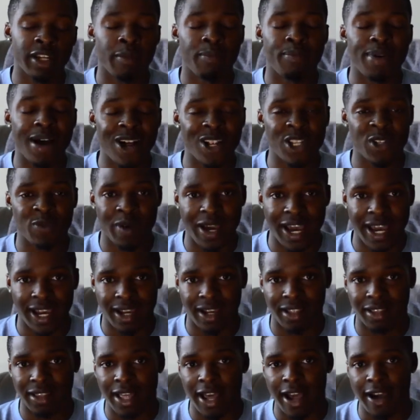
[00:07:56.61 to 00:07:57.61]
bounce
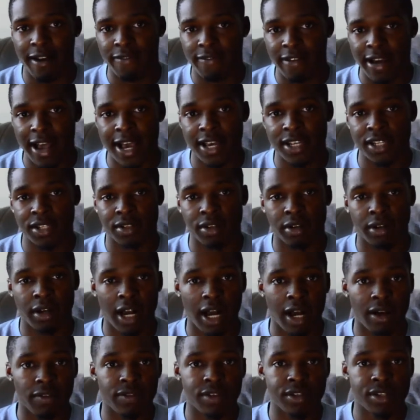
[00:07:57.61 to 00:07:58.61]
back a lot faster,
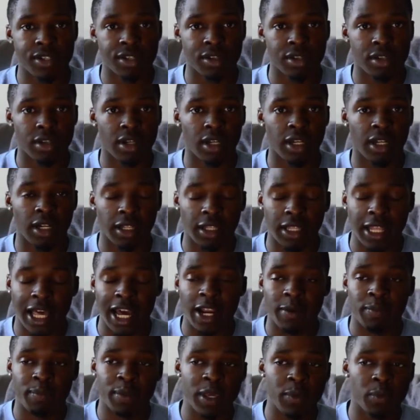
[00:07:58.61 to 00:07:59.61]
obviously. And a
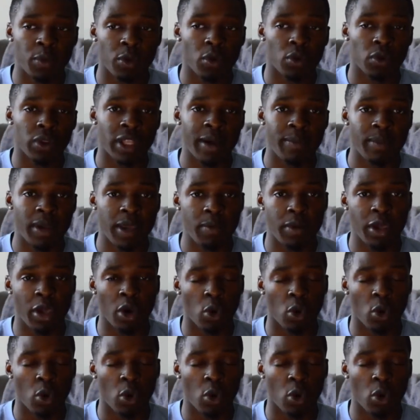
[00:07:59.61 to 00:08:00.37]
lot of people that may be